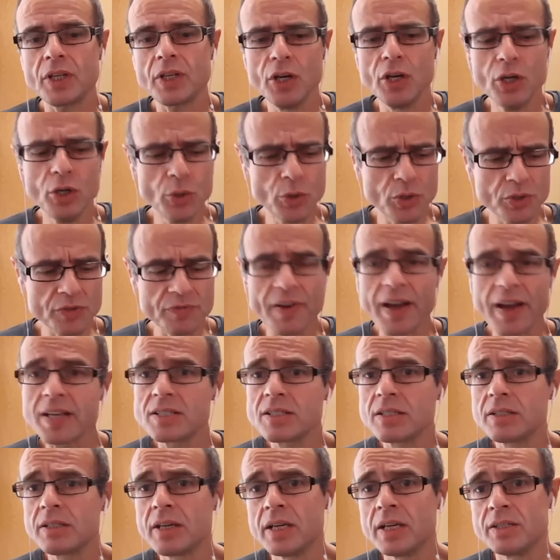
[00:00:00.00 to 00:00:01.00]
who's
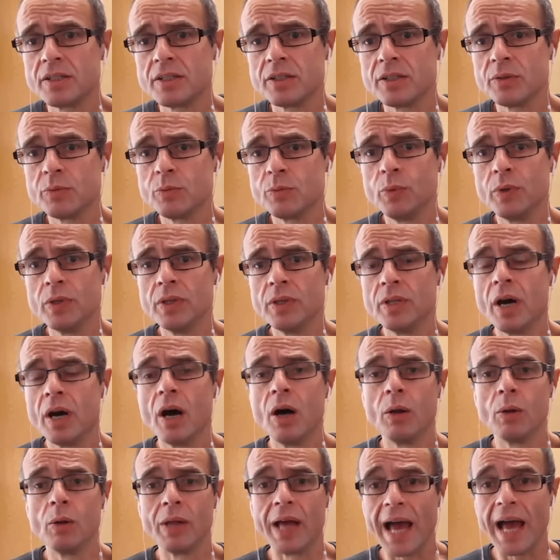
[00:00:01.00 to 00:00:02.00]
fascinated with the
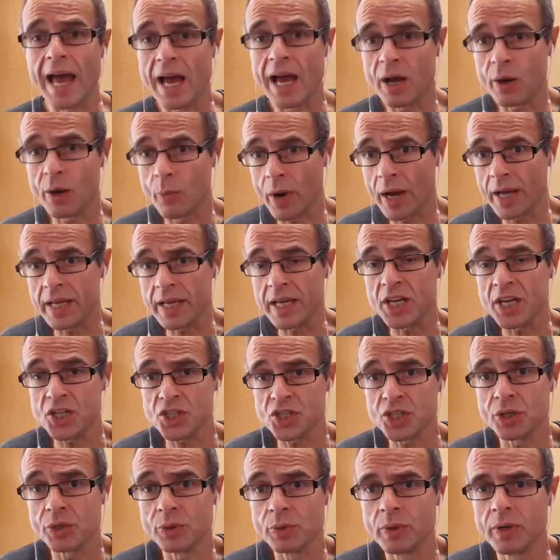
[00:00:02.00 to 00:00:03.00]
whole airway
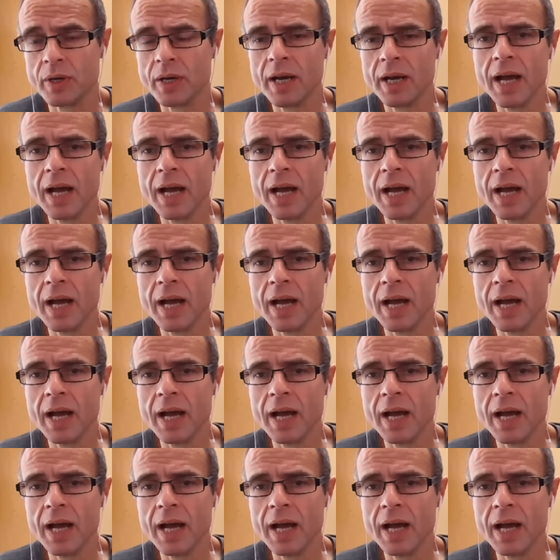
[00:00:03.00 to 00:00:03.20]
issue,